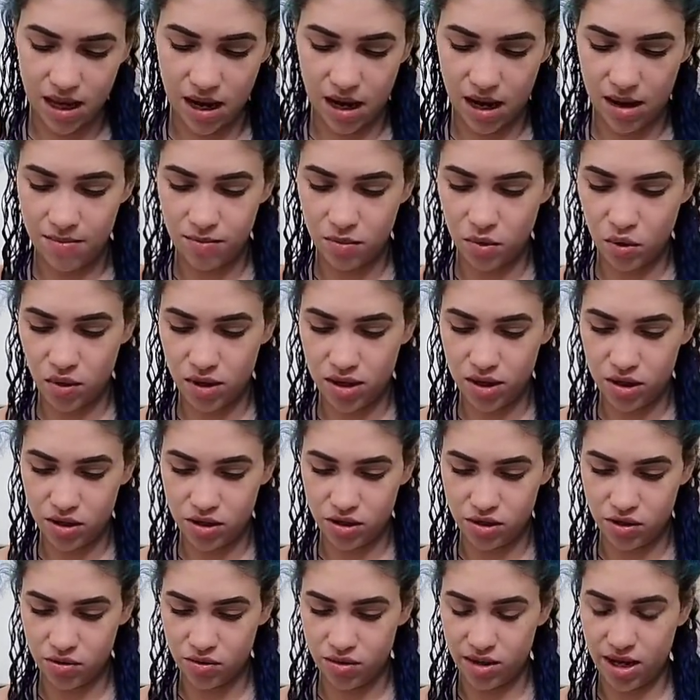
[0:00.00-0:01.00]
I'm going to
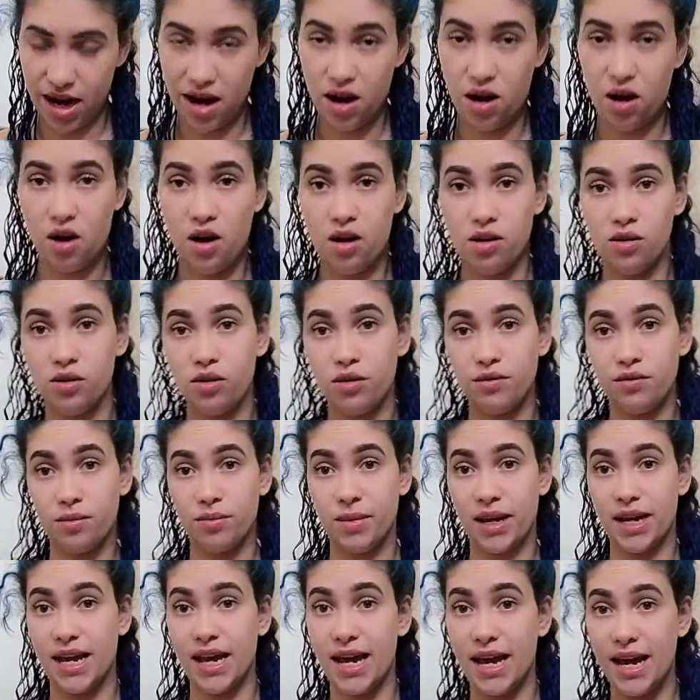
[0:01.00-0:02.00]
do that all over
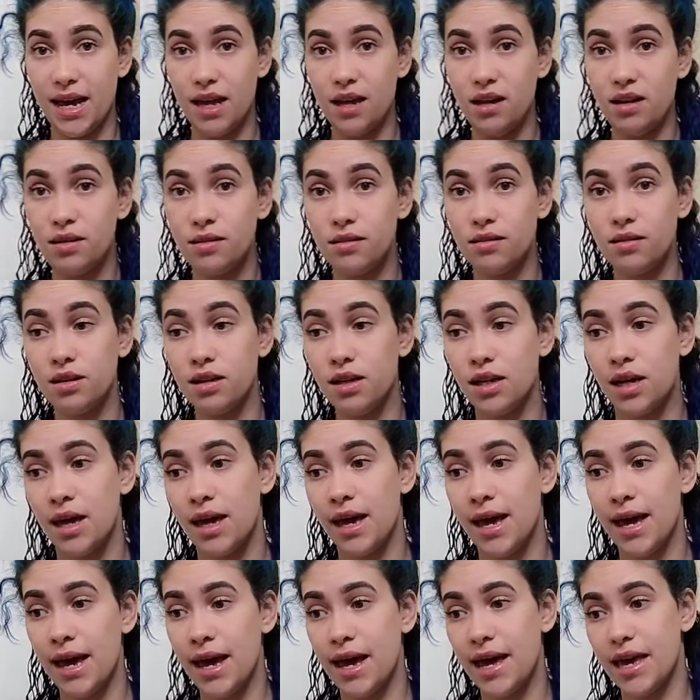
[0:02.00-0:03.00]
my head,
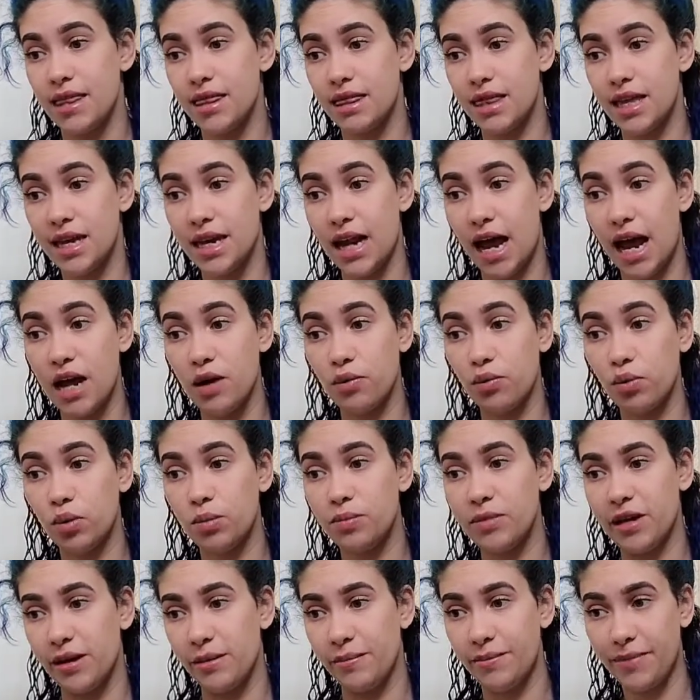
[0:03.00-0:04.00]
and then I
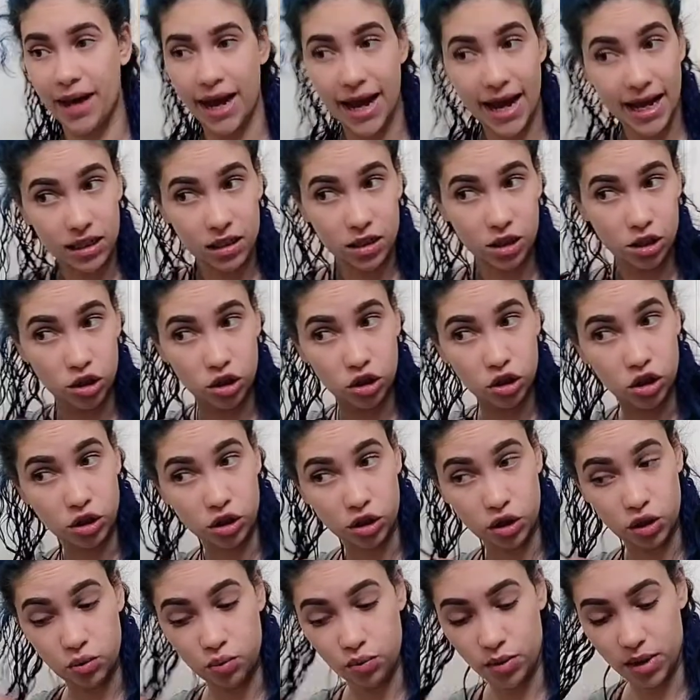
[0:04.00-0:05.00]
will be back to show
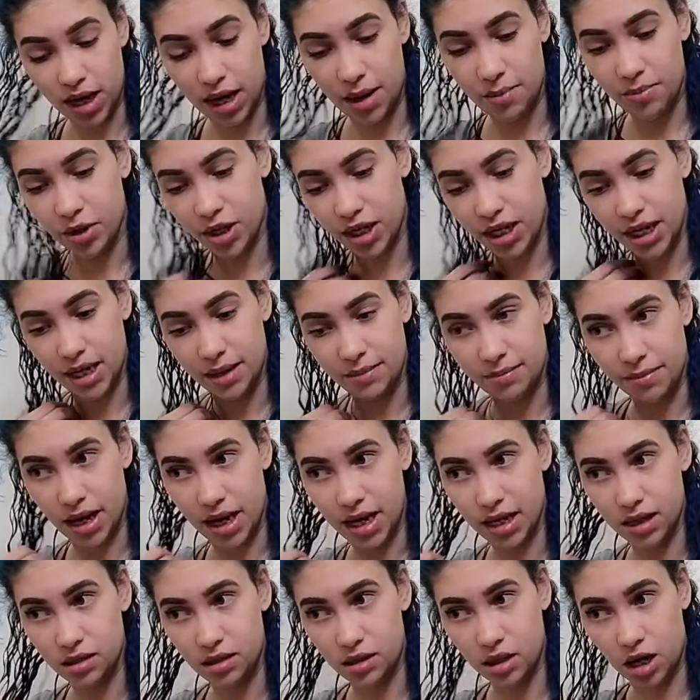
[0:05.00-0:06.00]
you when I put it in
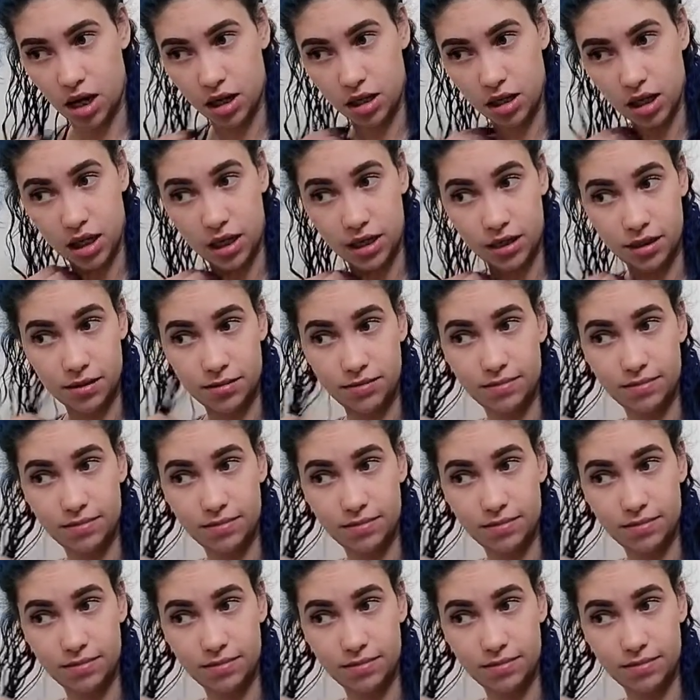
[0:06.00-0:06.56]
my stocking.